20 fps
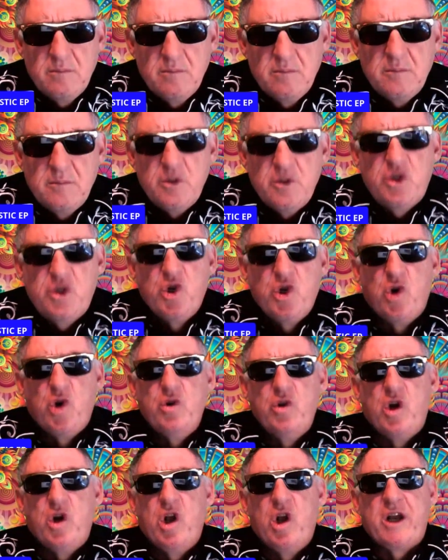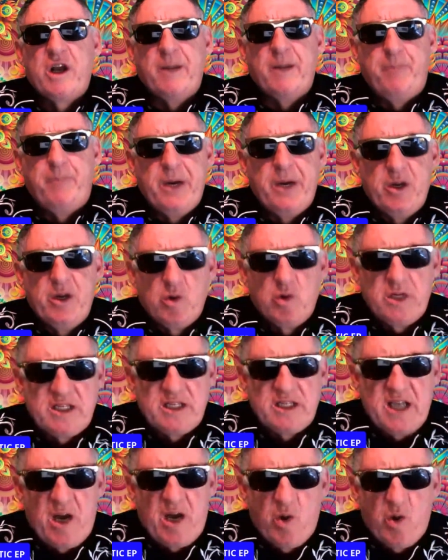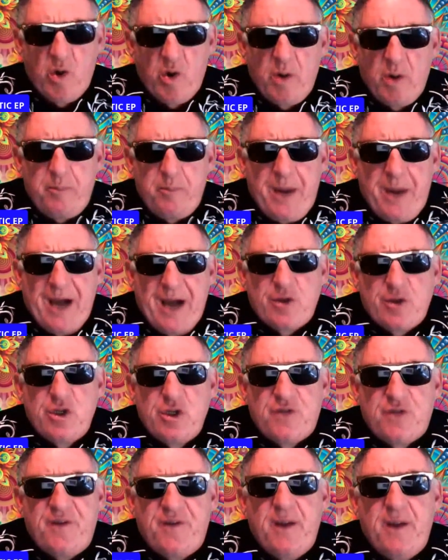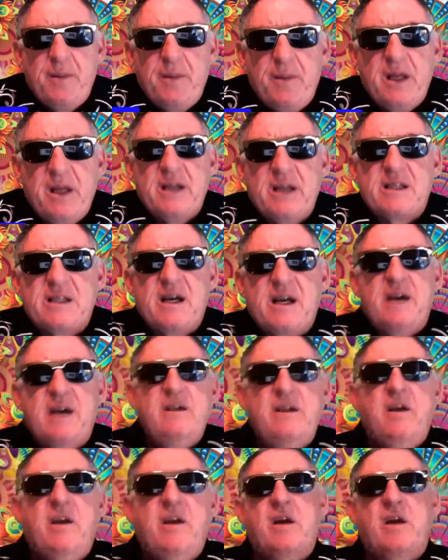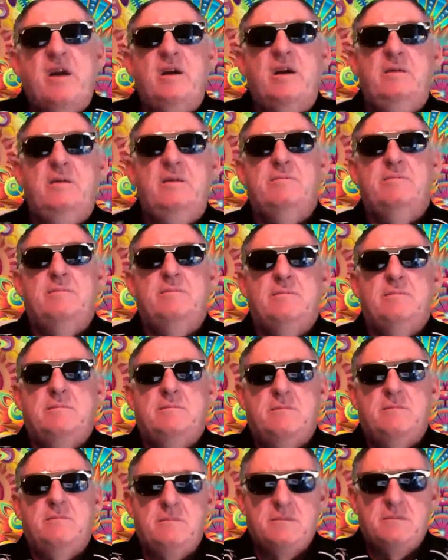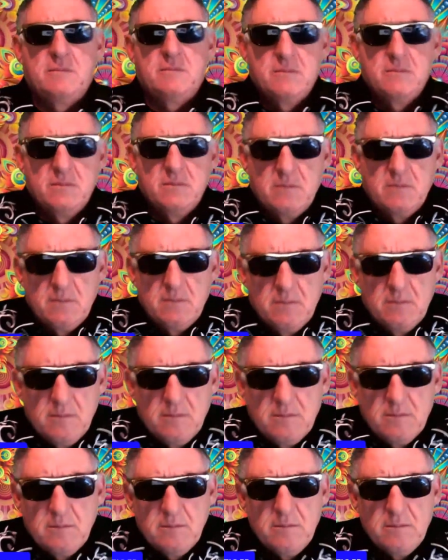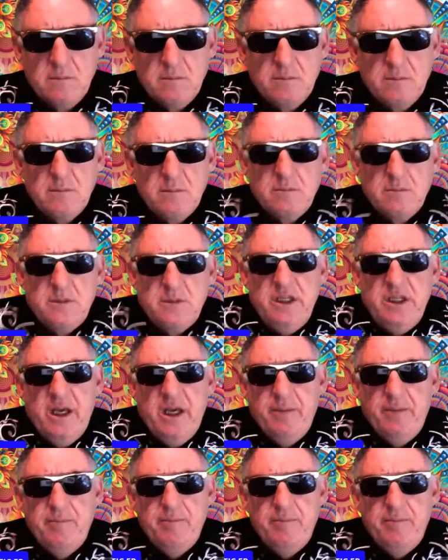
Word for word: Sure, not like a Beatle guitar or a no, no, guitar. Yeah, okay. no. You see that? Yep.